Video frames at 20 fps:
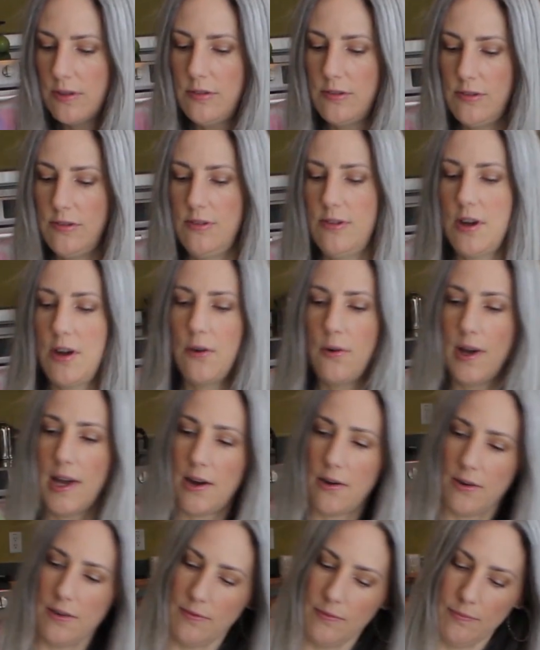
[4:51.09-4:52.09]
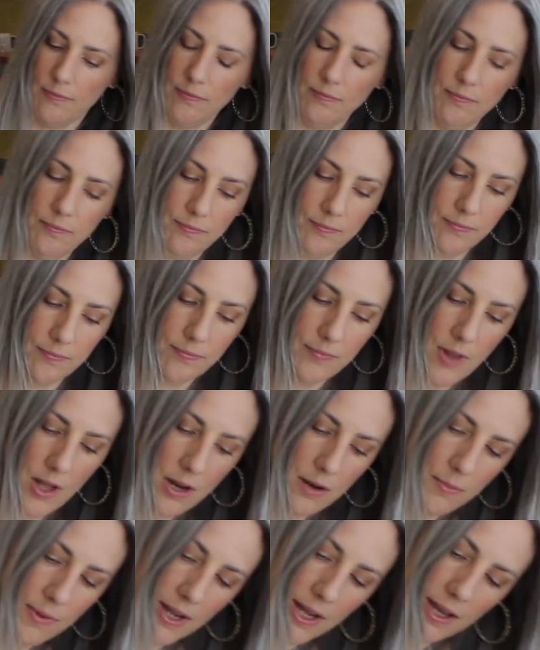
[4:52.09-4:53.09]
this dough out
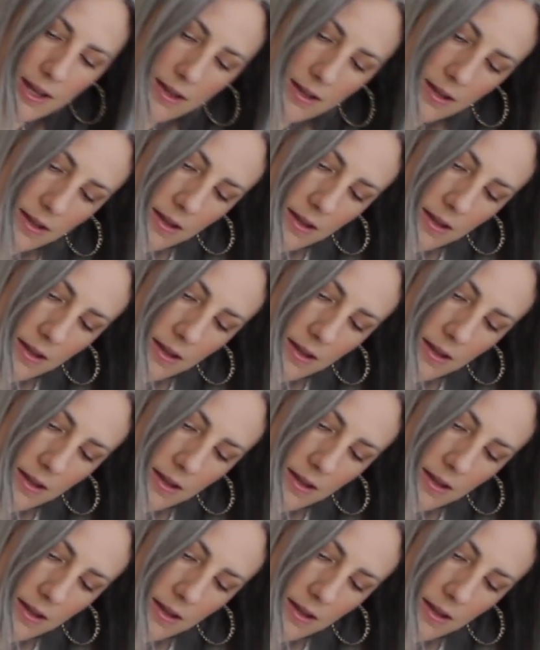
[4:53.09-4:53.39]
onto my